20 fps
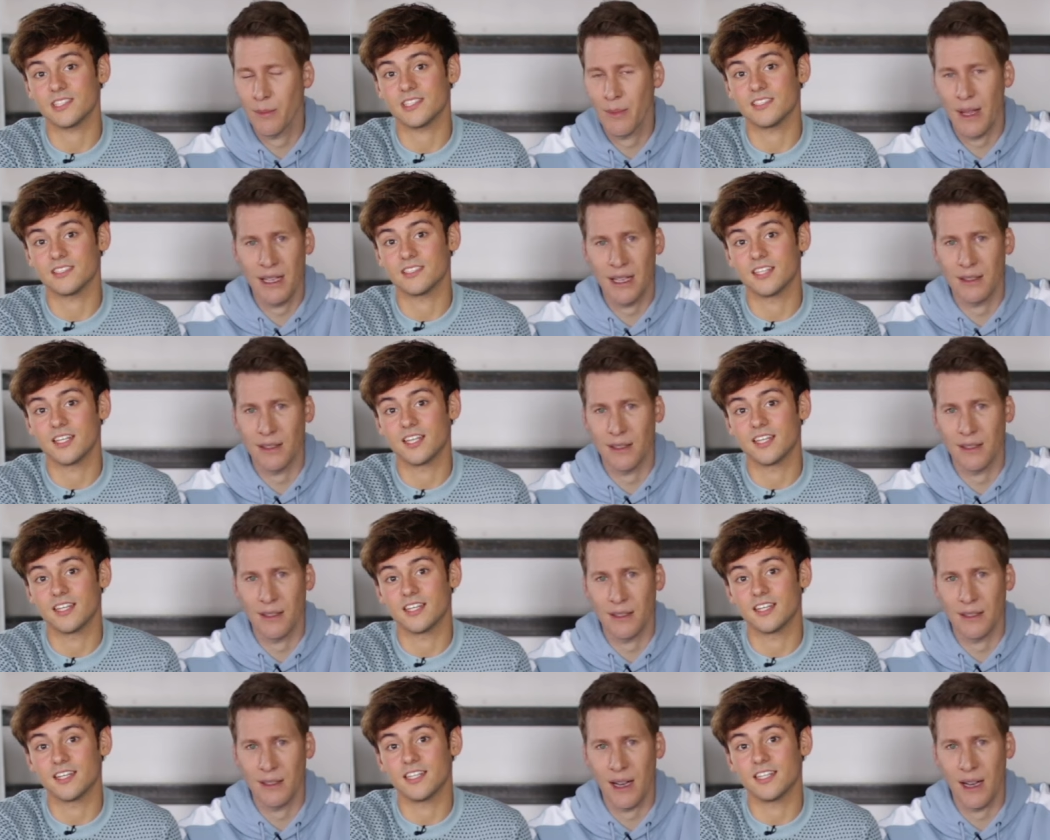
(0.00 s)
Speaker 1: It's
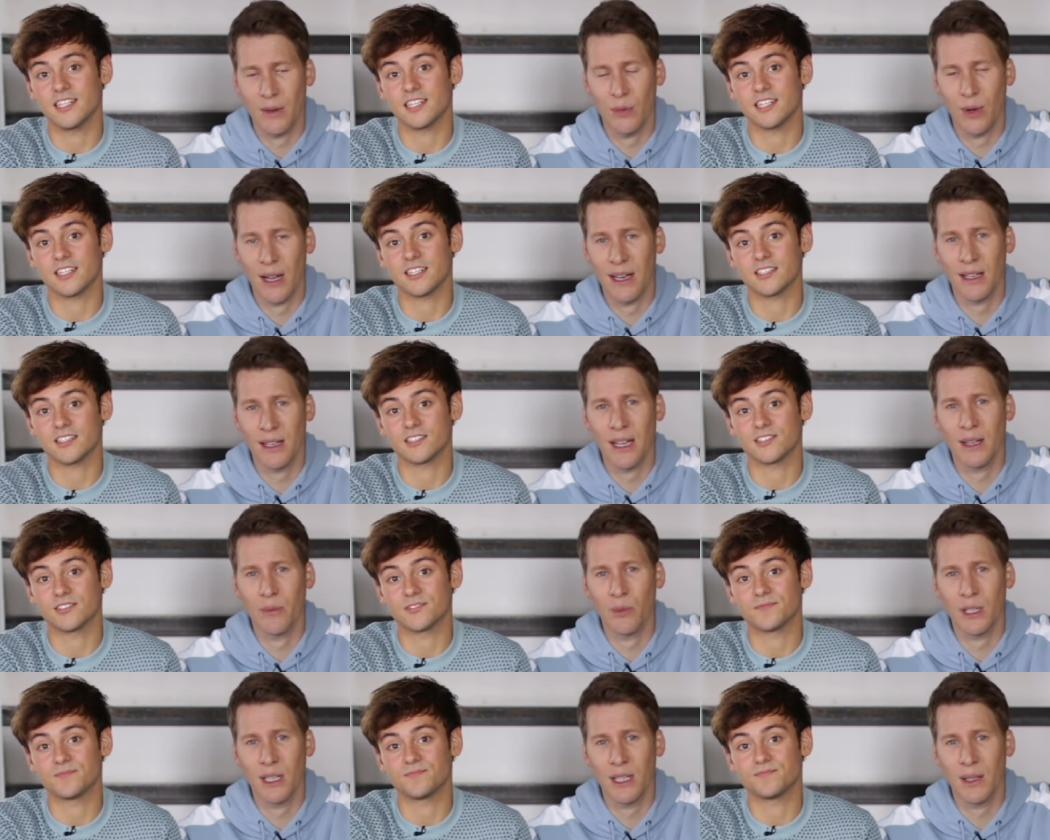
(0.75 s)
amazing. I, and,
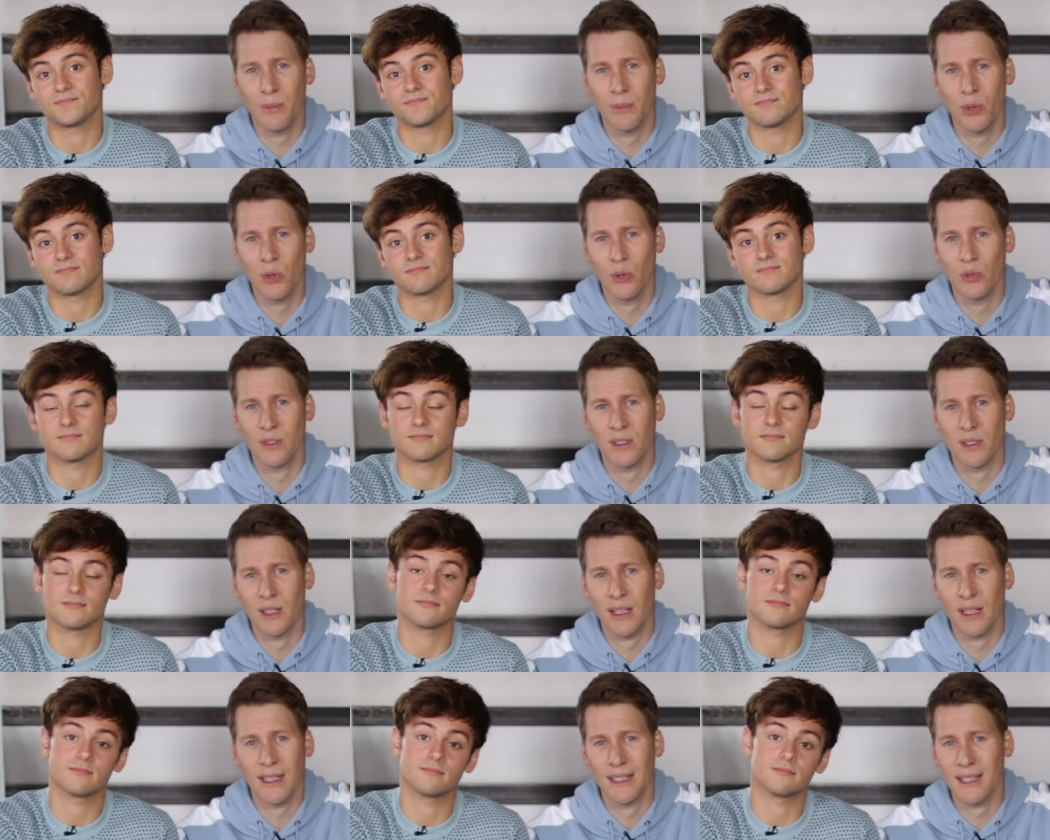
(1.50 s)
and when he
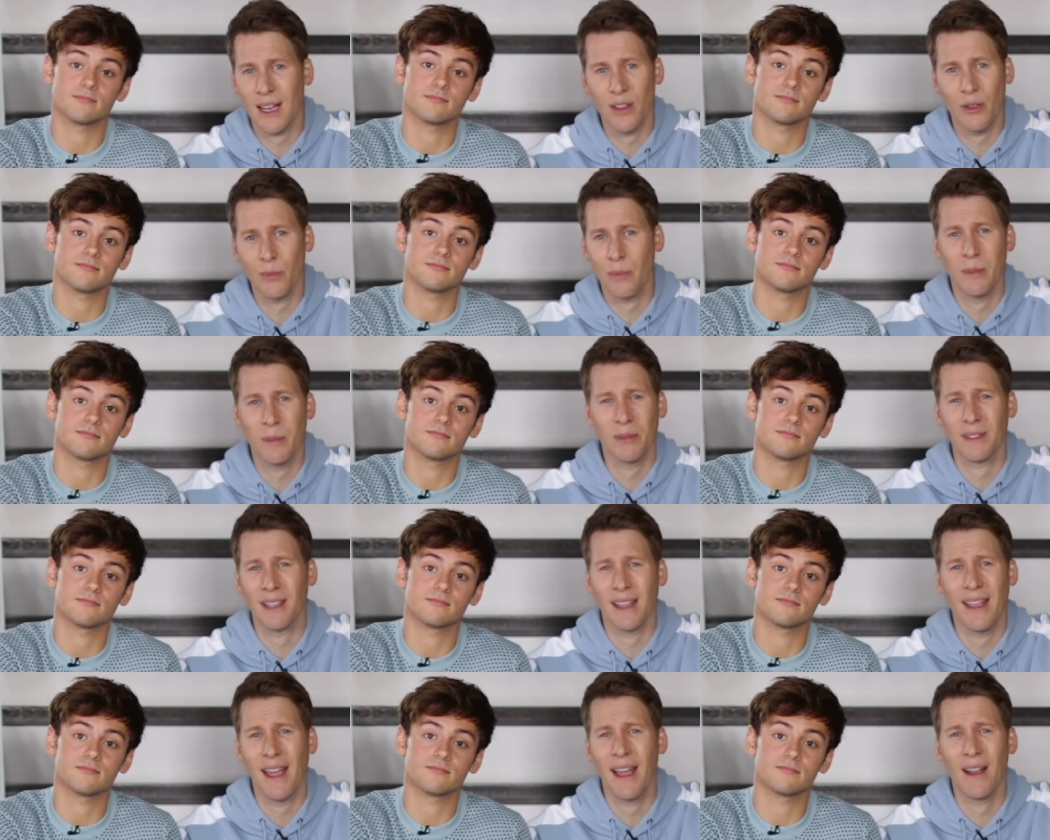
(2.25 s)
poos, like other people
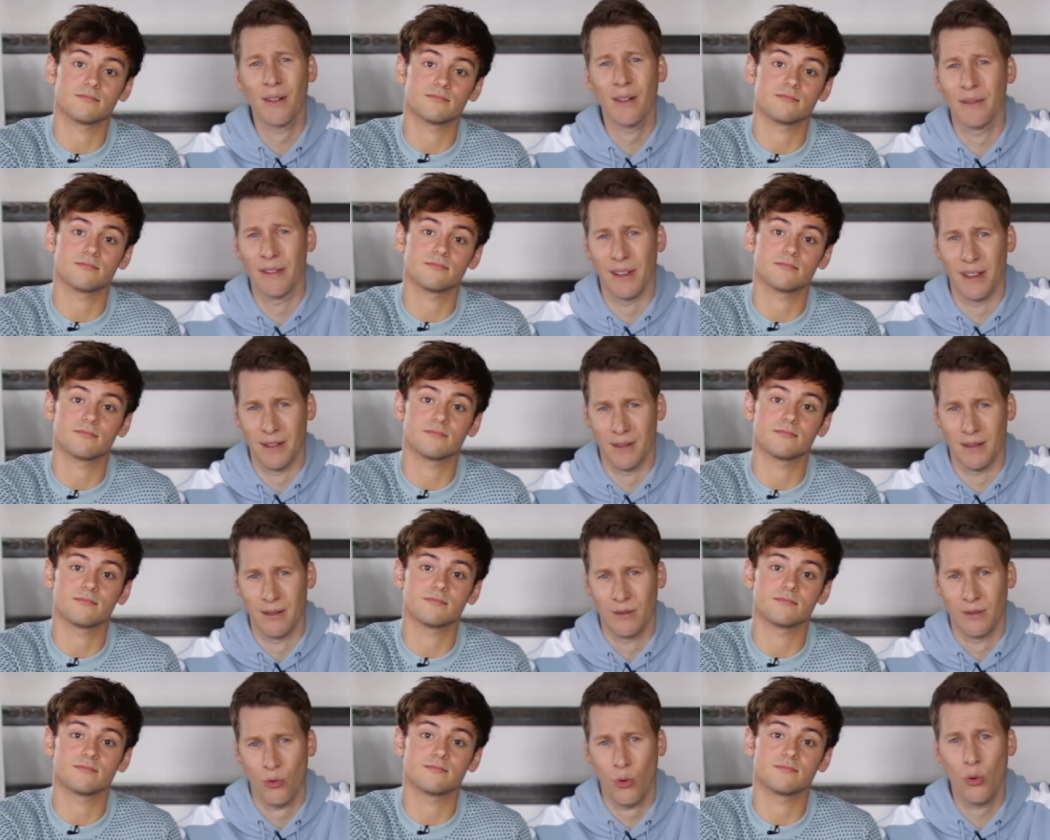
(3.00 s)
take care of it,
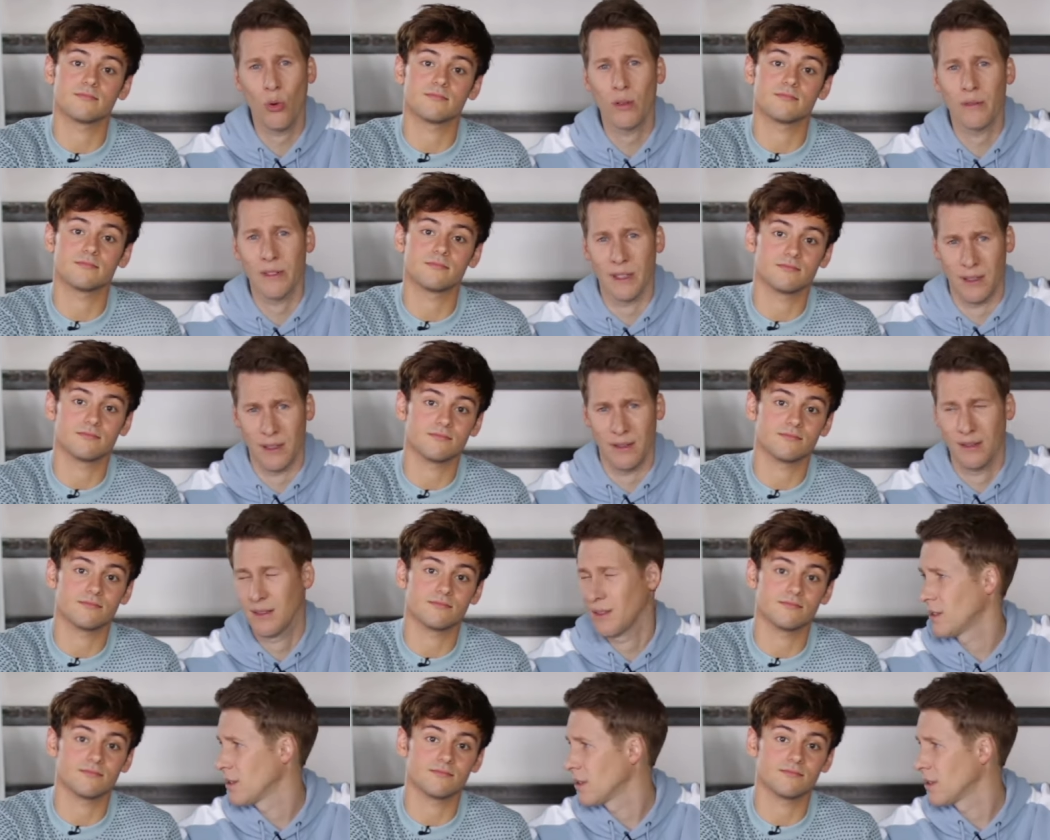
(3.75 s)
all of it.